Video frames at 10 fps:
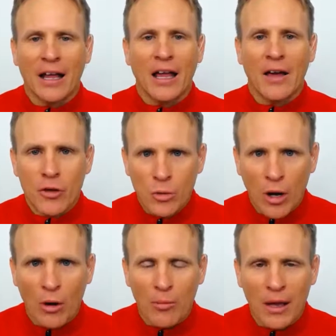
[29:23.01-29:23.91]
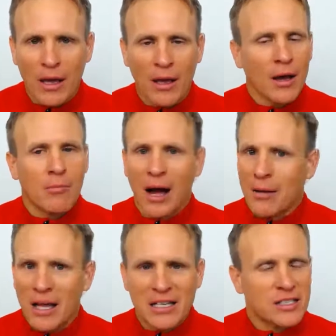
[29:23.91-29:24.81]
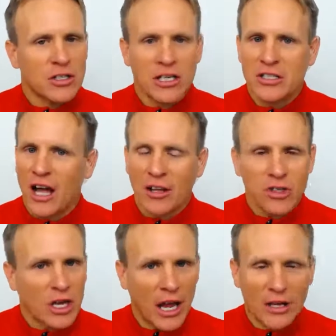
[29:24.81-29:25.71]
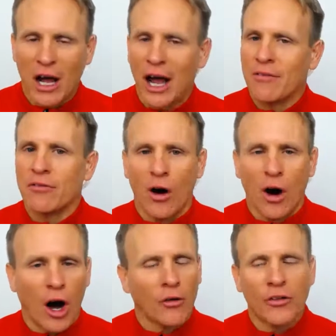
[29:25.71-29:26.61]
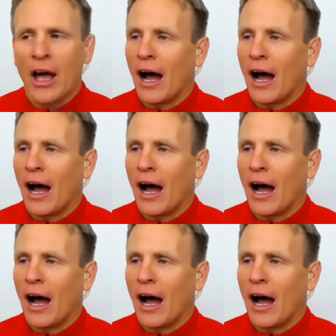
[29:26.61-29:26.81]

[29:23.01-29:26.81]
if you know me, my message has not changed. I've evolved.